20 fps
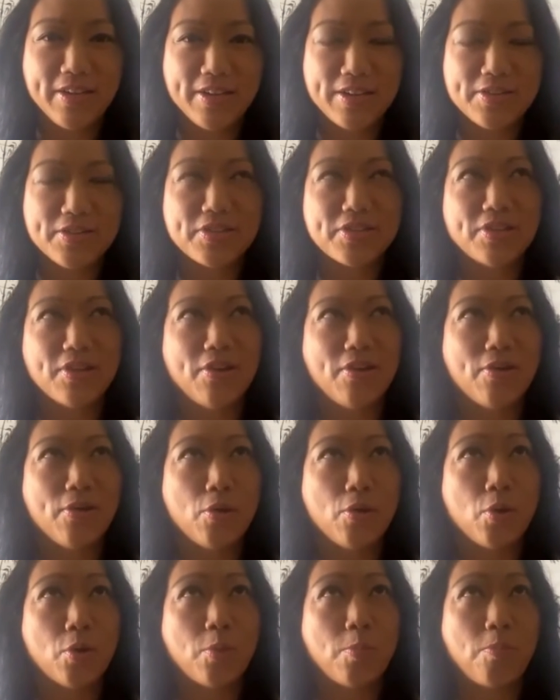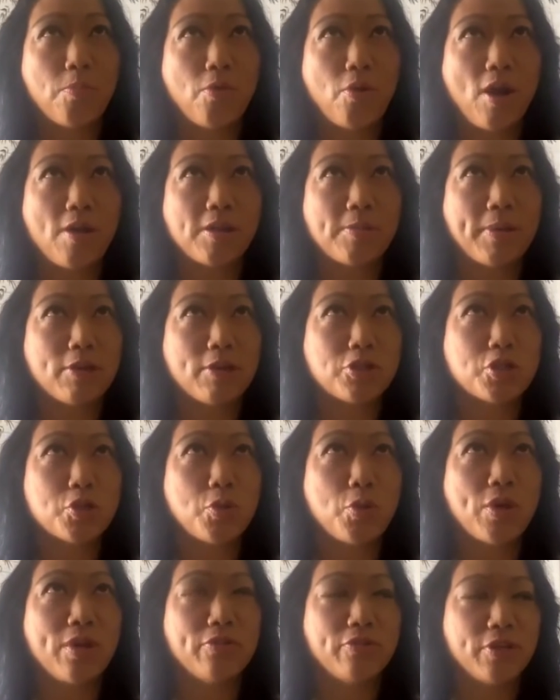So probably about
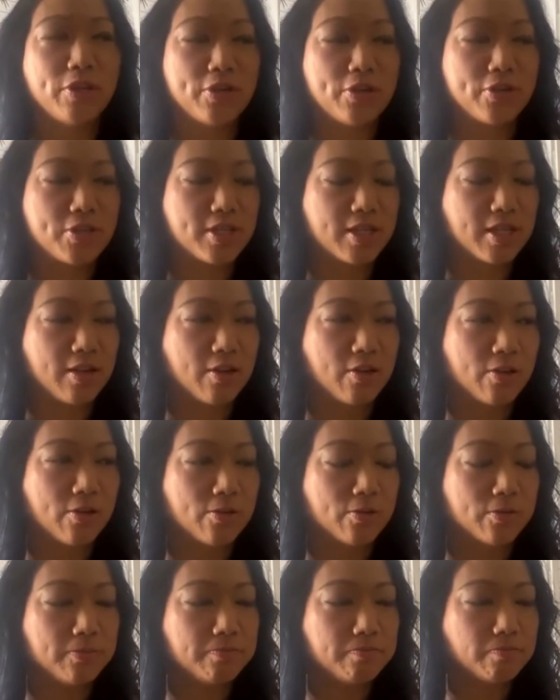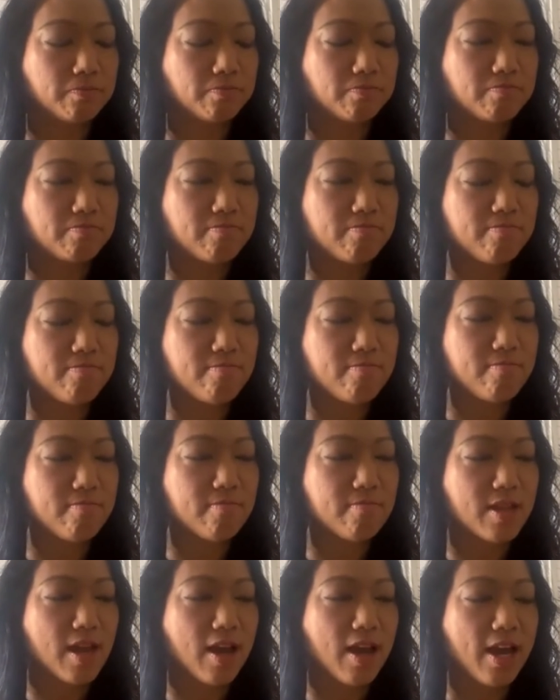12 years ago,
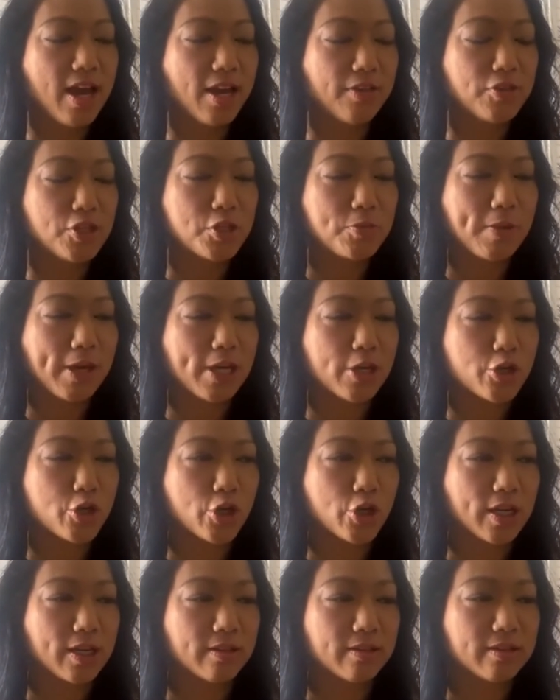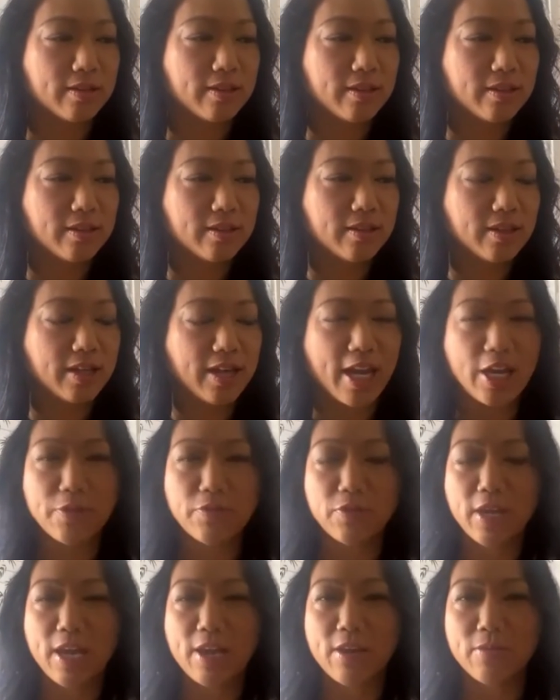I had this patient, can't
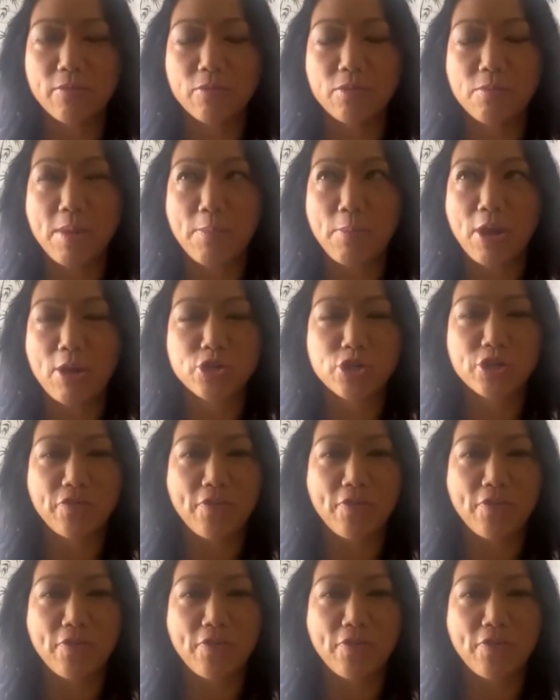even remember how she